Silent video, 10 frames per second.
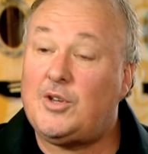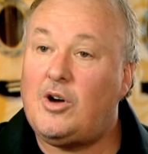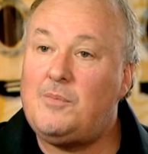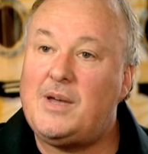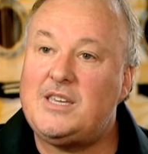
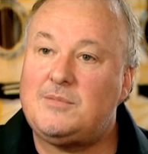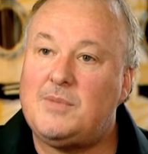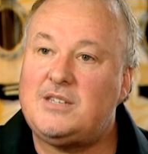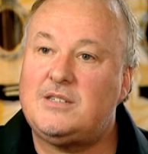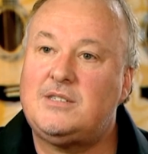time-based
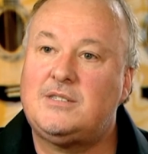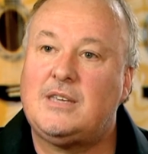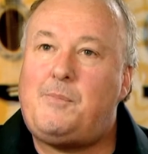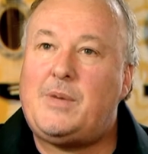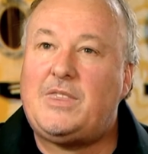measures.
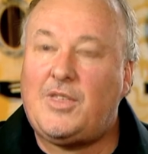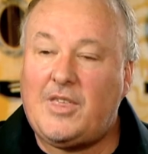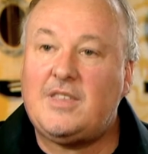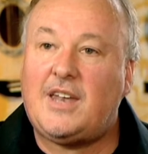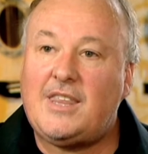But the
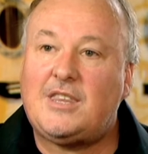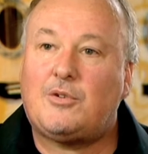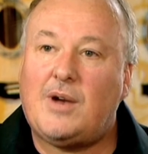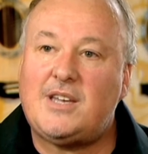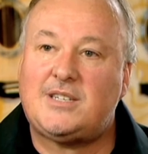thing that had the
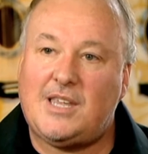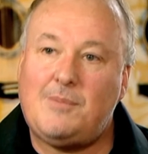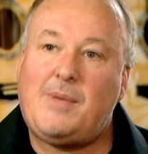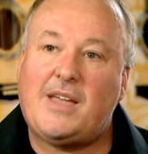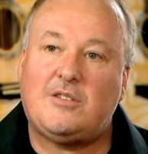greatest
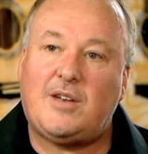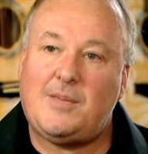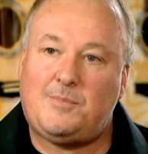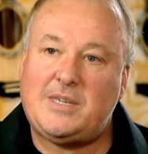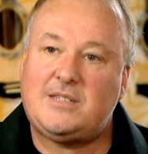impact on our
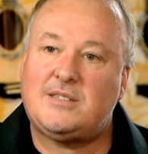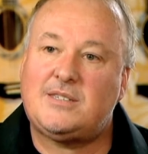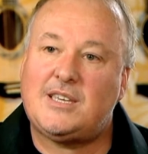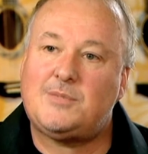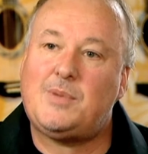
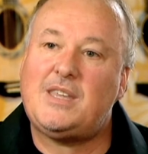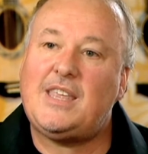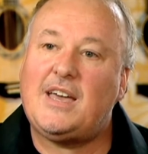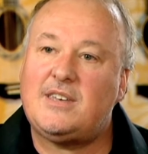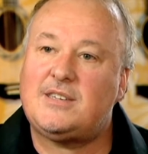business has been
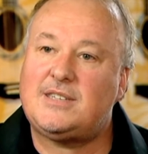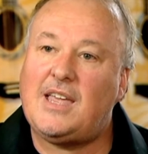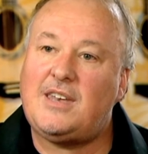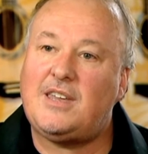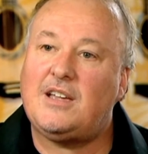the
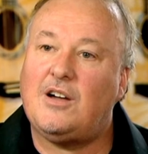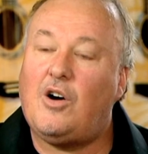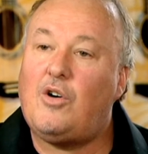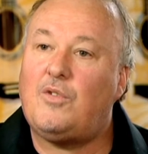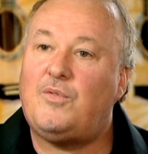understanding
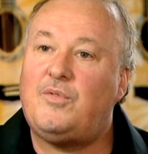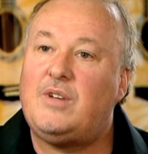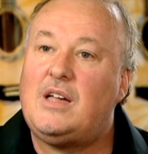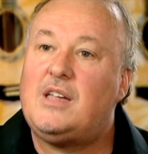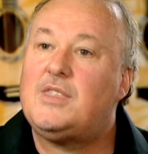of
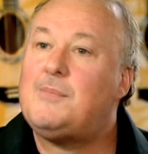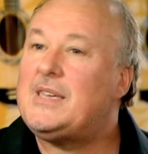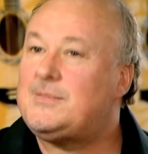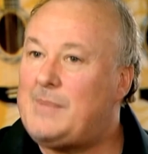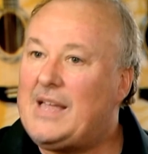the
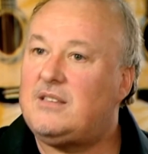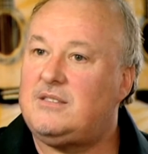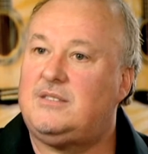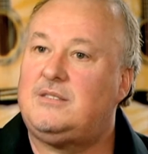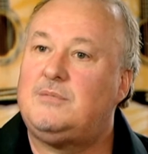mass
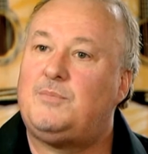balance